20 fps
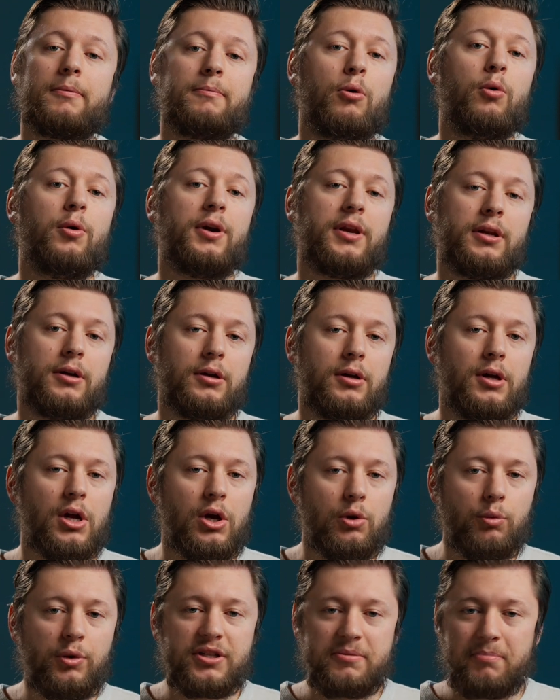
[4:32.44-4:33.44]
per point,
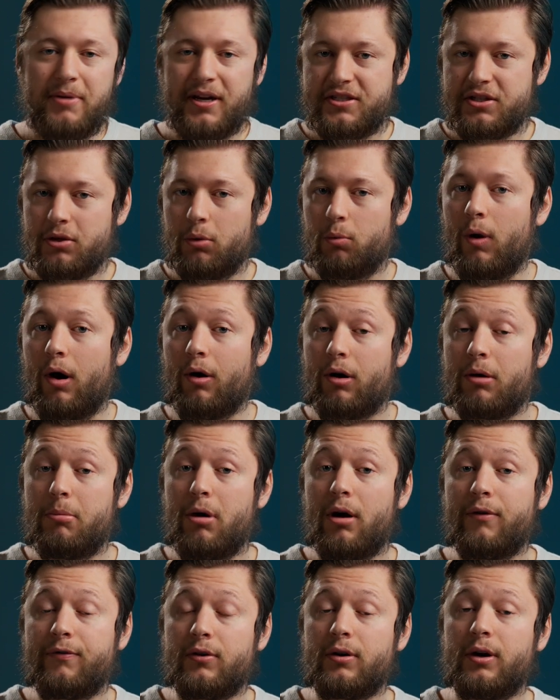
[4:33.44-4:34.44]
which makes the welcome
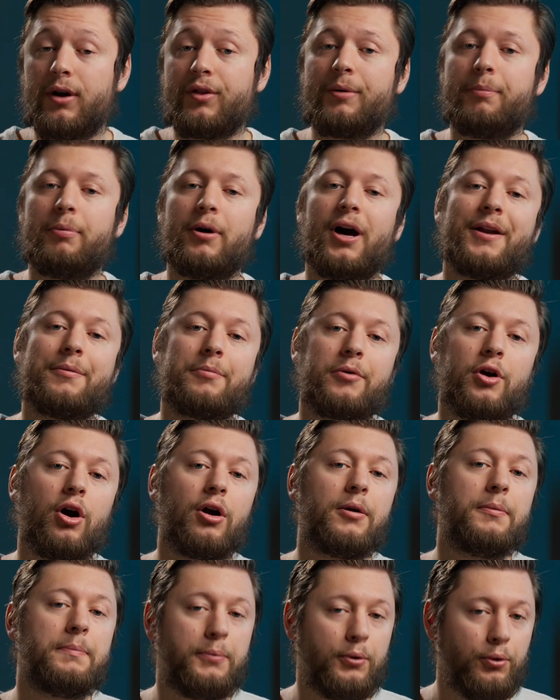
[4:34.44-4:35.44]
offer on the Platinum
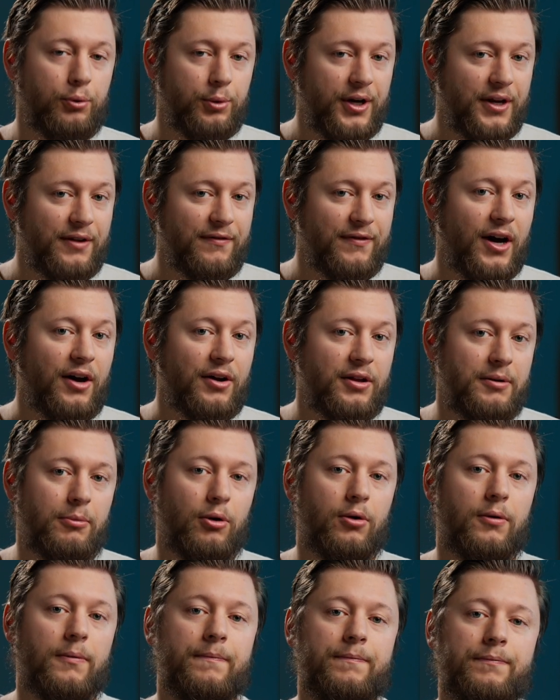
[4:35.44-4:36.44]
card pretty
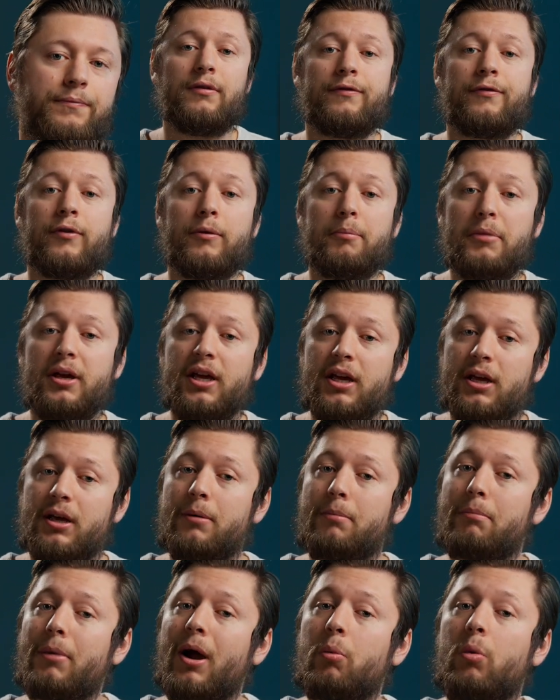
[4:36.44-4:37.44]
valuable. For me,
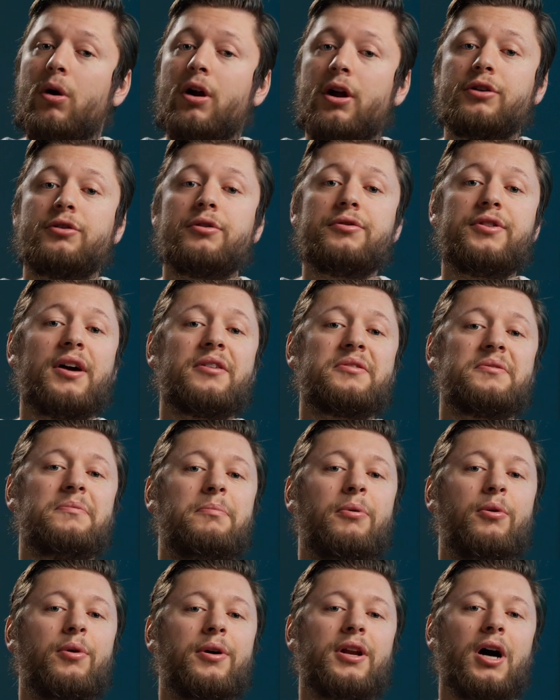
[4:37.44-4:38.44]
my 100,000
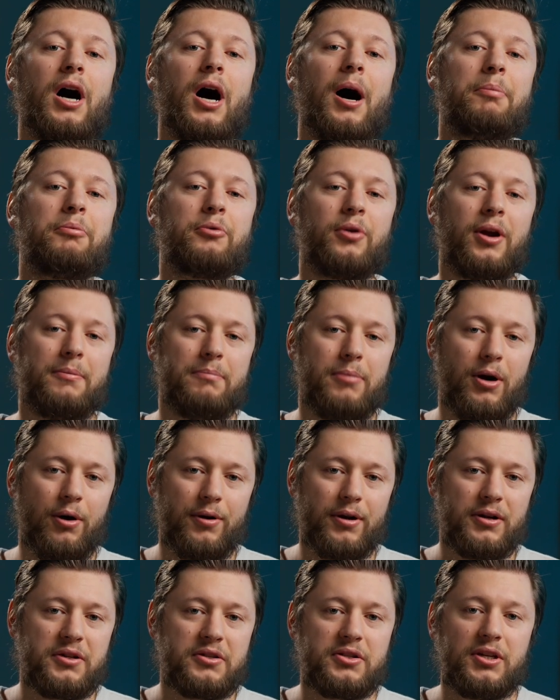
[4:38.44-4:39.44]
point upgrade
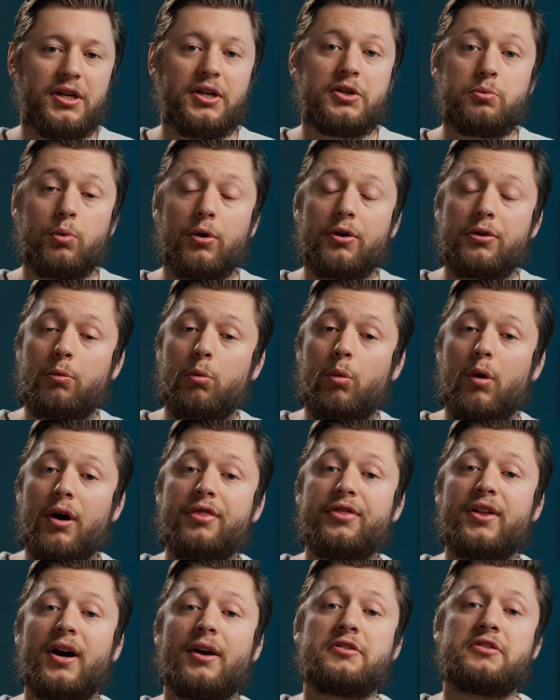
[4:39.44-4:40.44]
bonus is worth
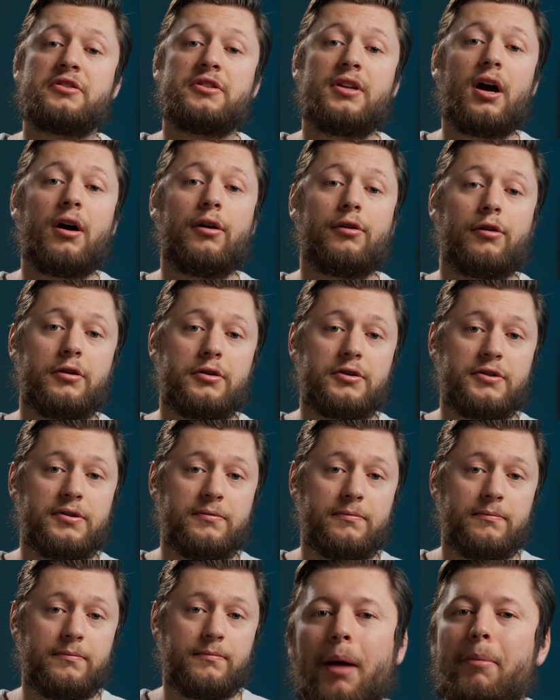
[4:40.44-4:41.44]
$1,000.
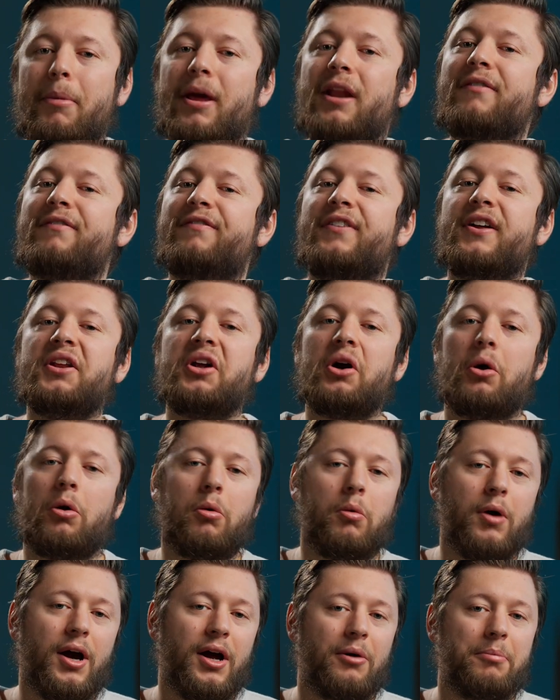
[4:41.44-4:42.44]
I made a video a
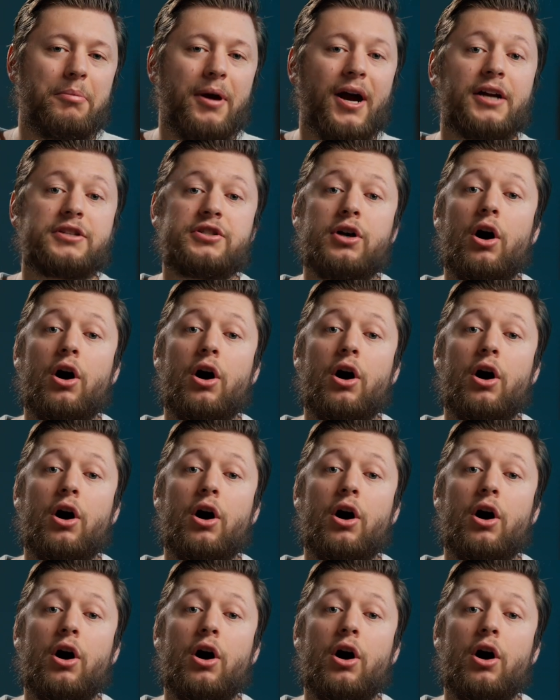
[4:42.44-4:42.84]
while back